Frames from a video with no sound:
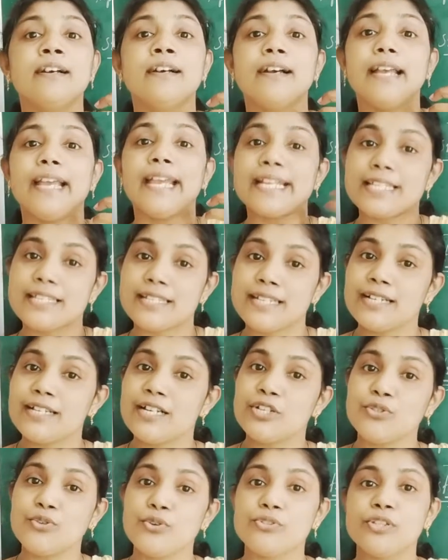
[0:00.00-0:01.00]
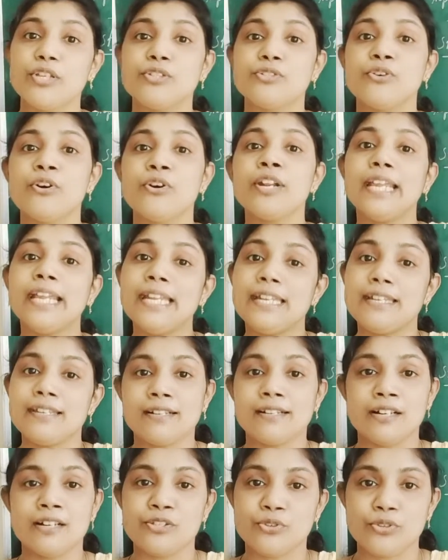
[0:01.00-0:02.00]
external sources or
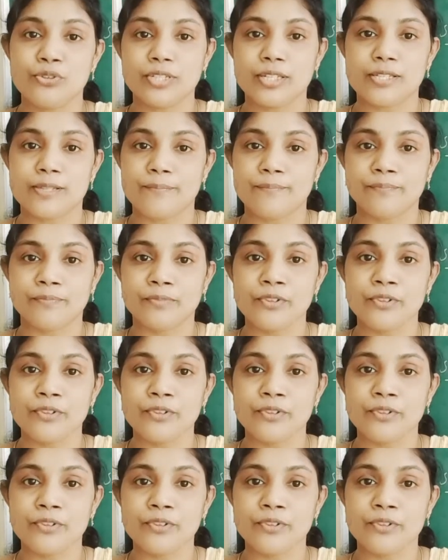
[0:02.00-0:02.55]
internal sources.